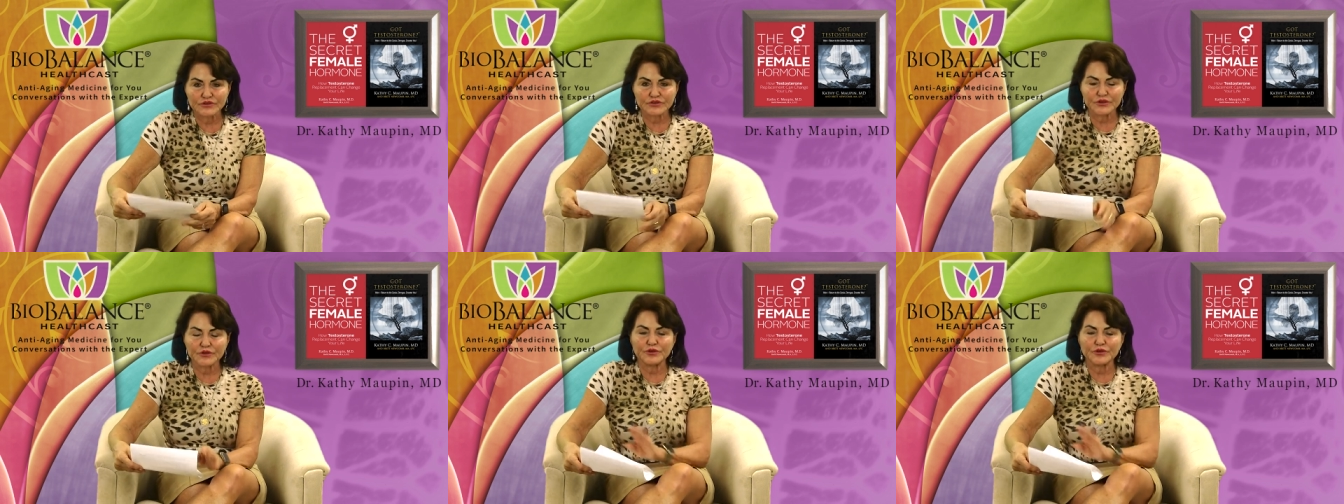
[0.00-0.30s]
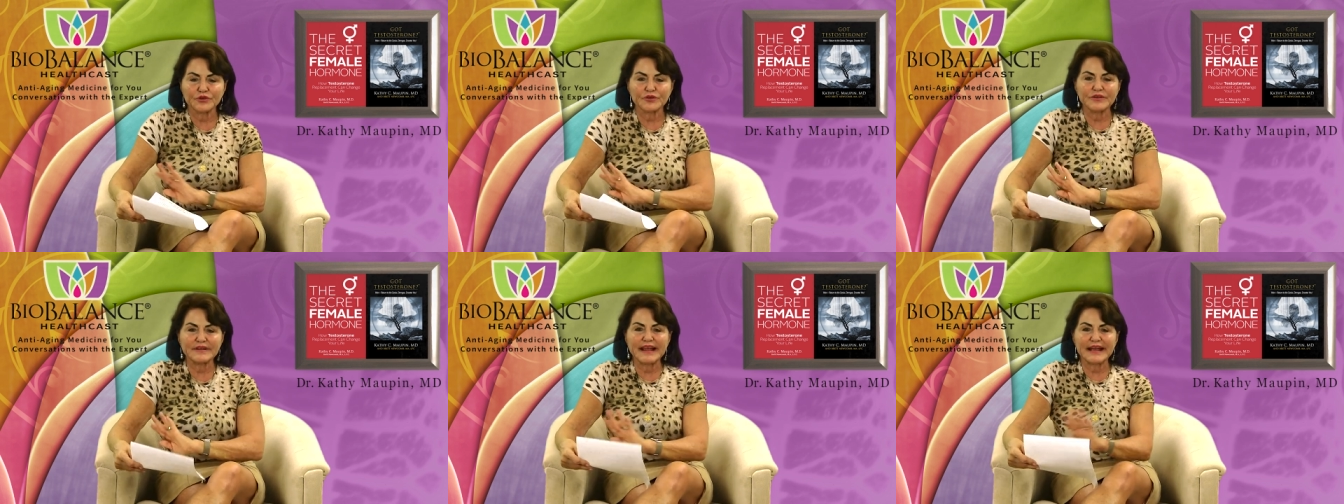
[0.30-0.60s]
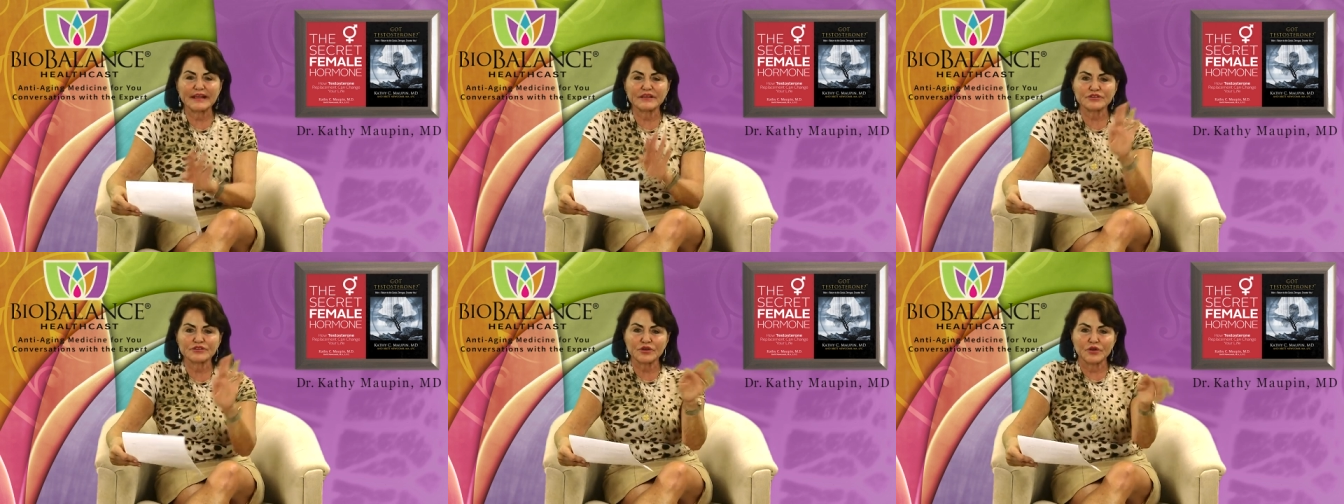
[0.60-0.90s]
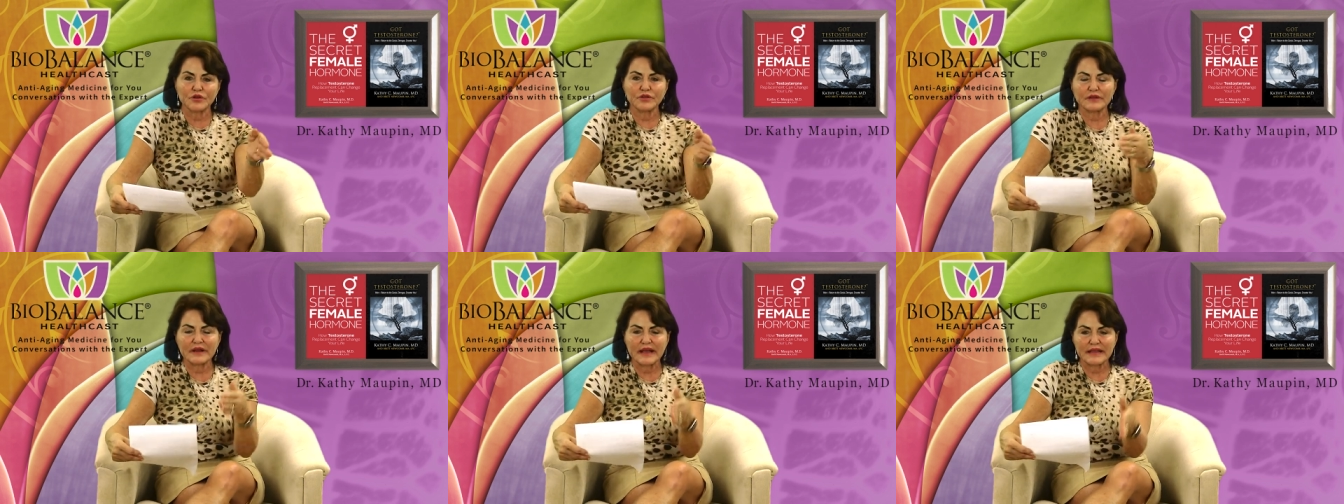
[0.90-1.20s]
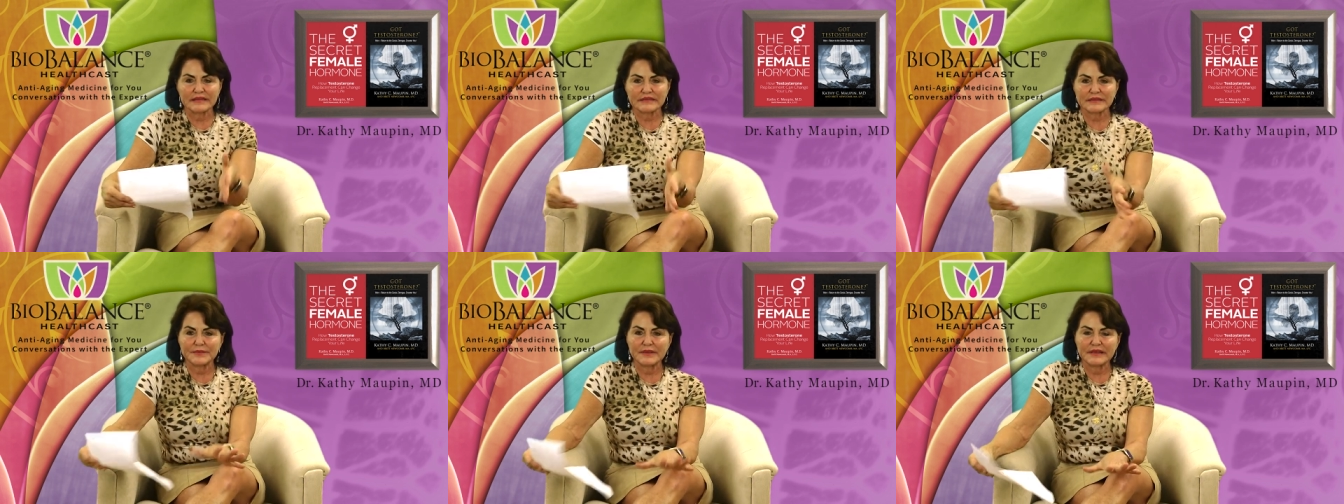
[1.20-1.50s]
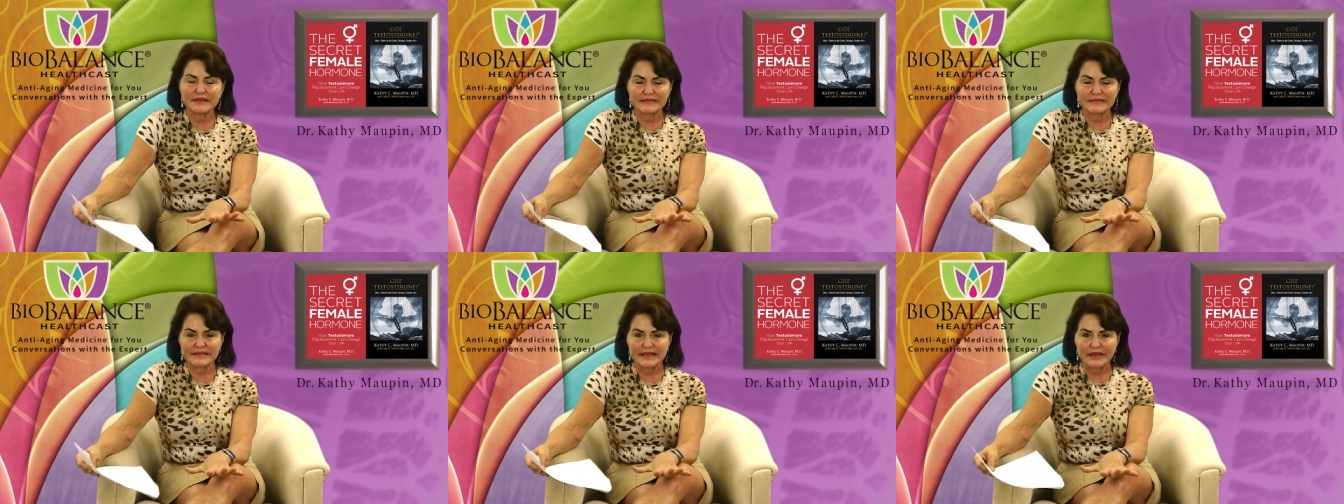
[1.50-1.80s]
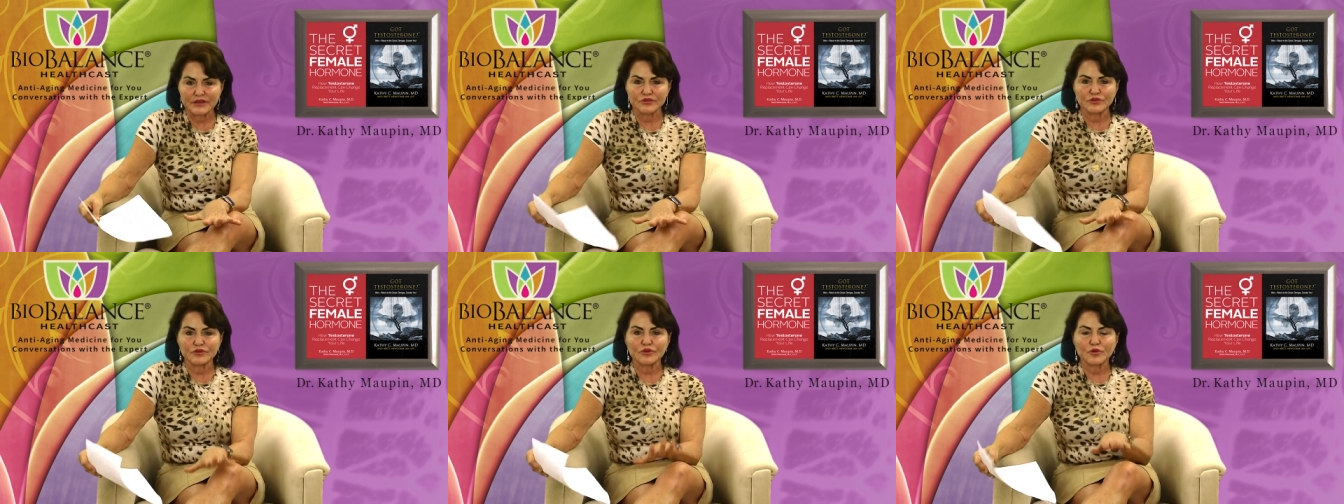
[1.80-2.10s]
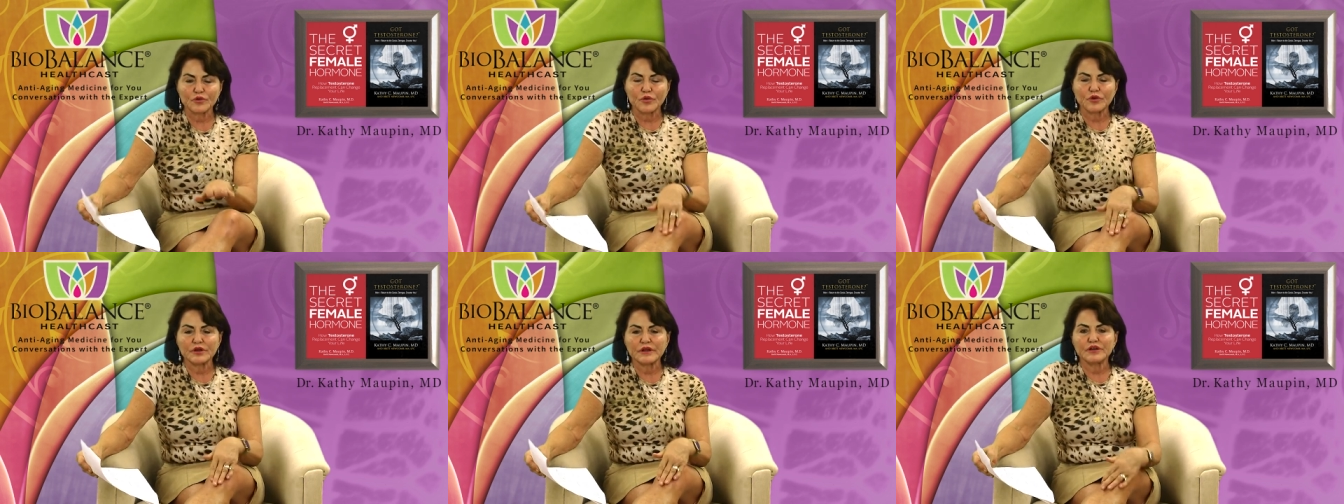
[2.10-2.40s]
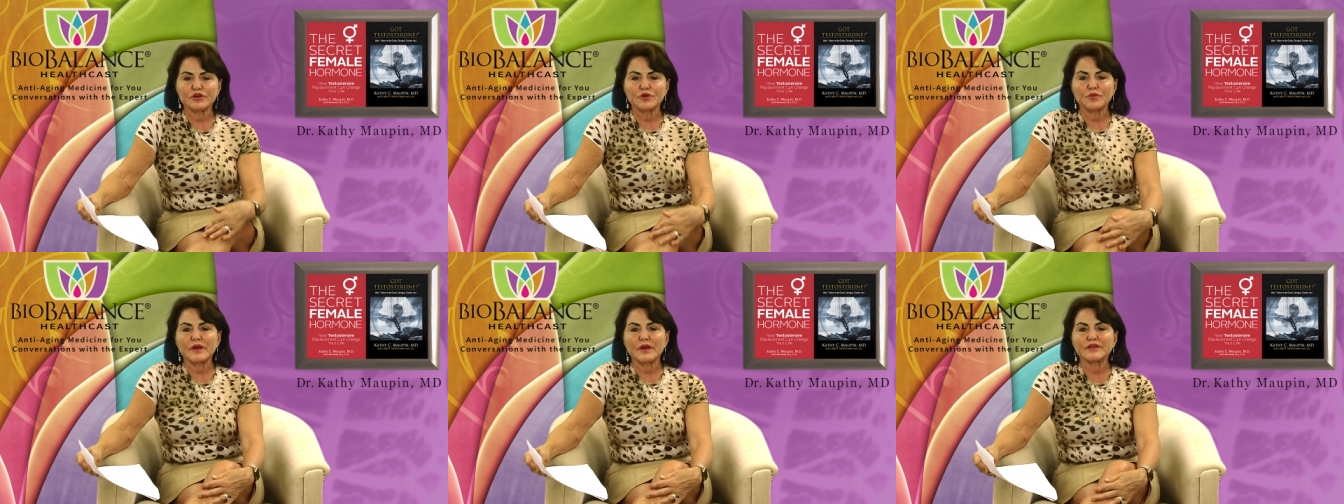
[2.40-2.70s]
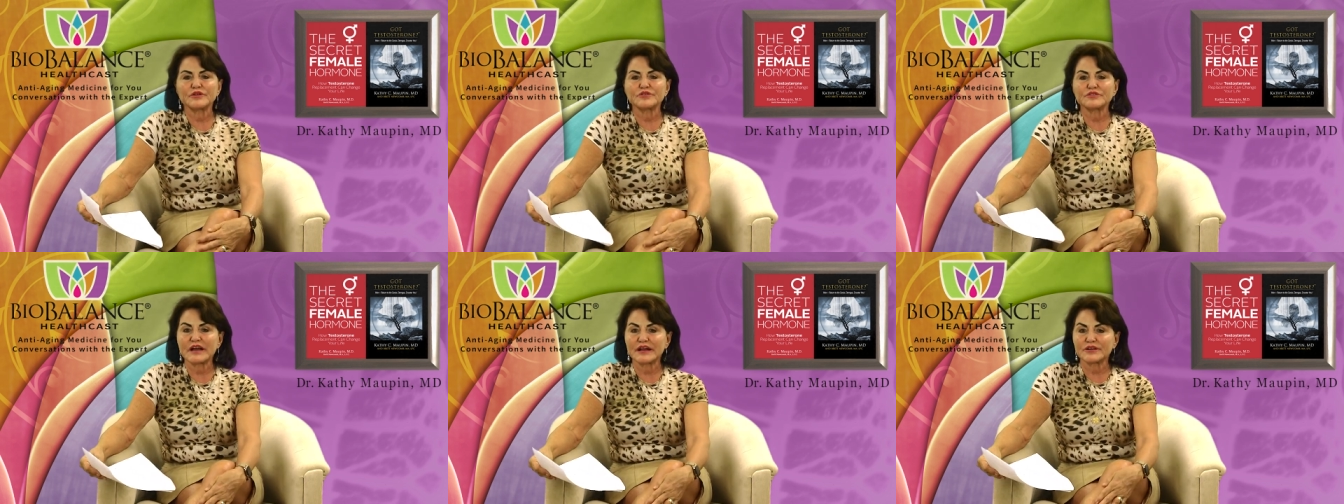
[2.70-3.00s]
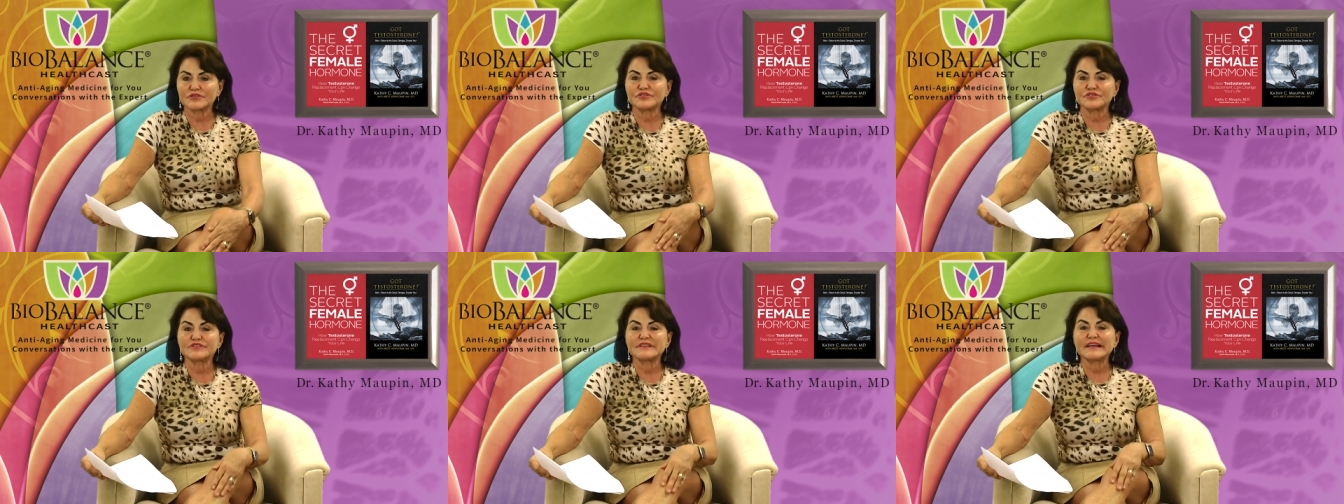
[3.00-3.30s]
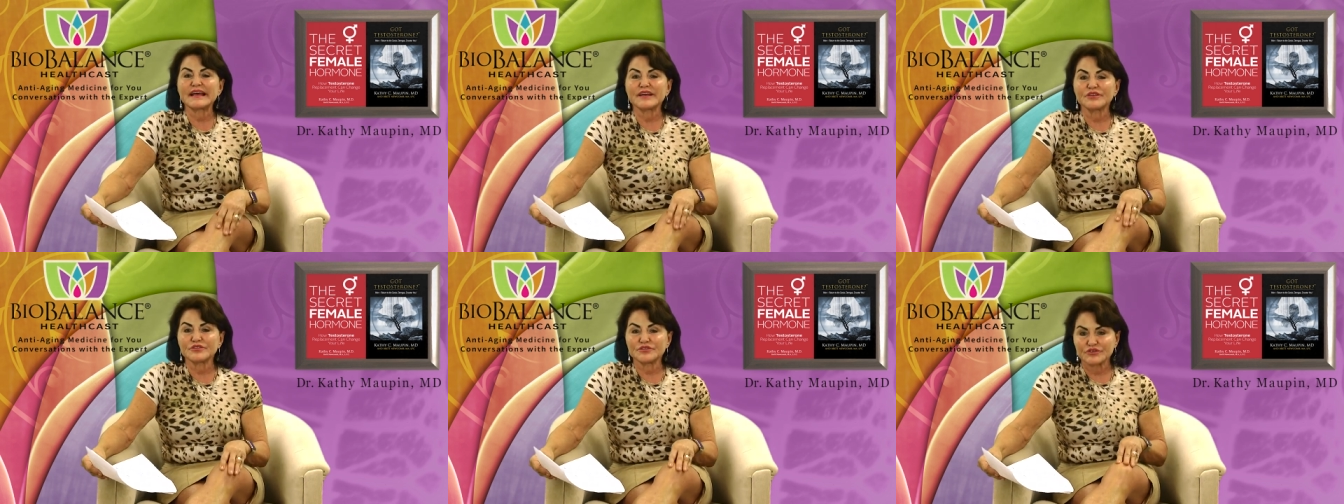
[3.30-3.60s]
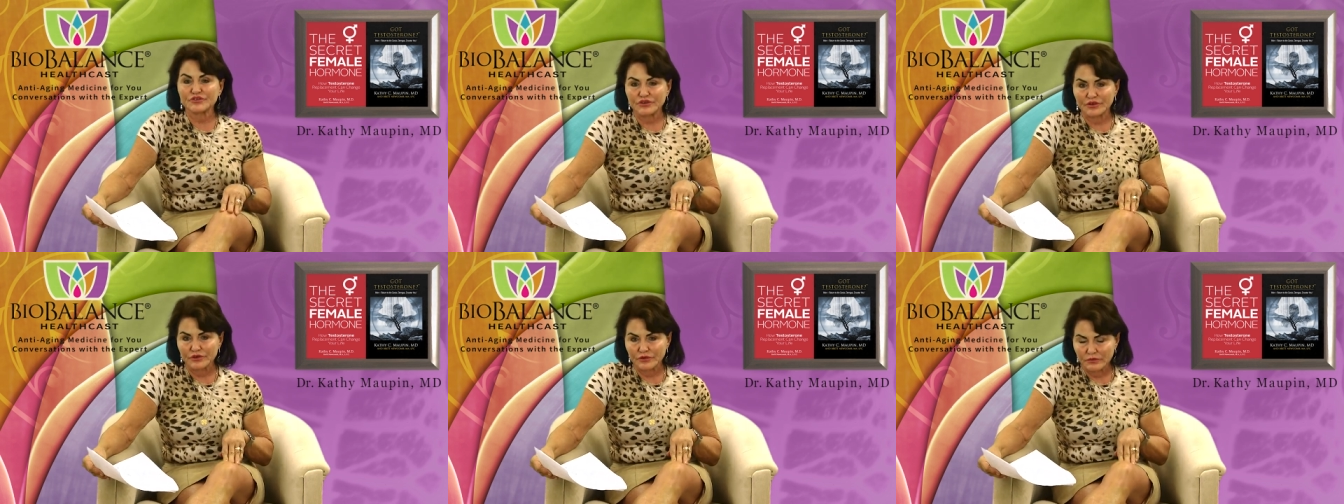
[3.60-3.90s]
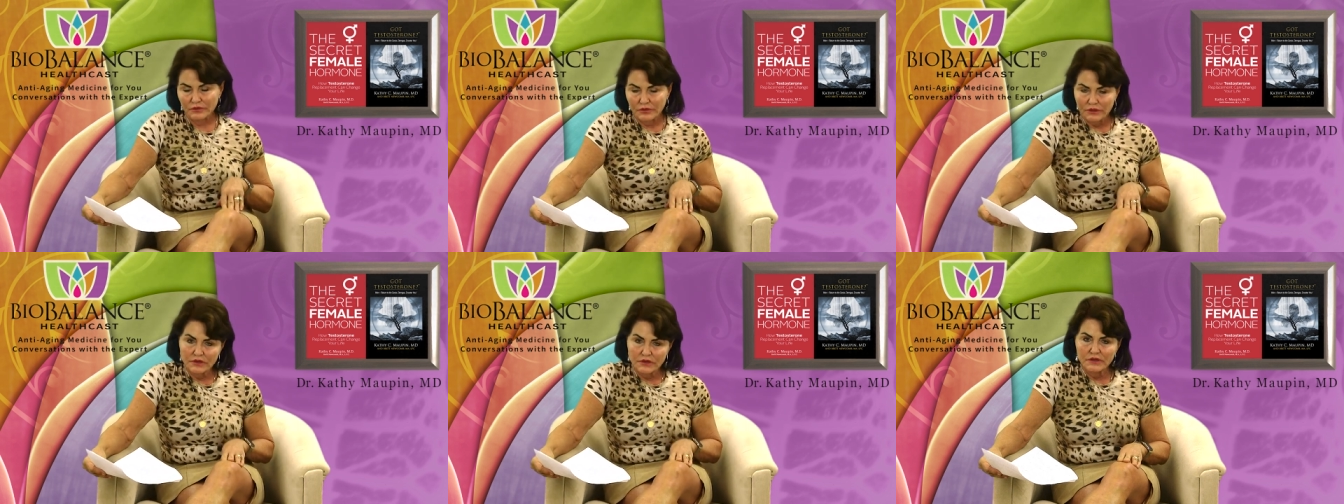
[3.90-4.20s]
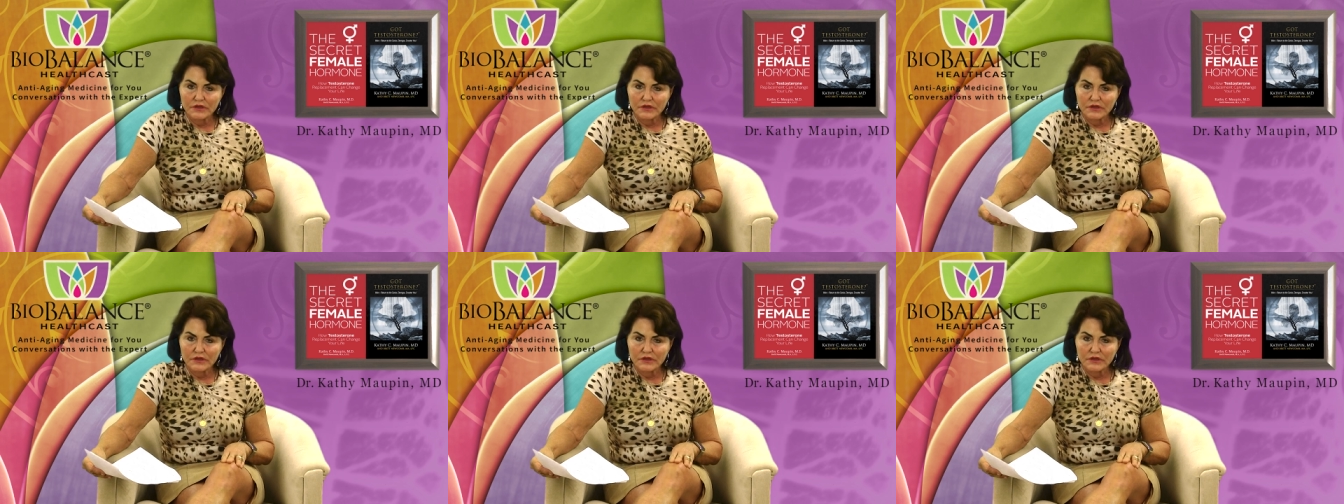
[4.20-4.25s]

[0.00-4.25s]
So your next colonoscopy is scheduled according to what your doctor tells you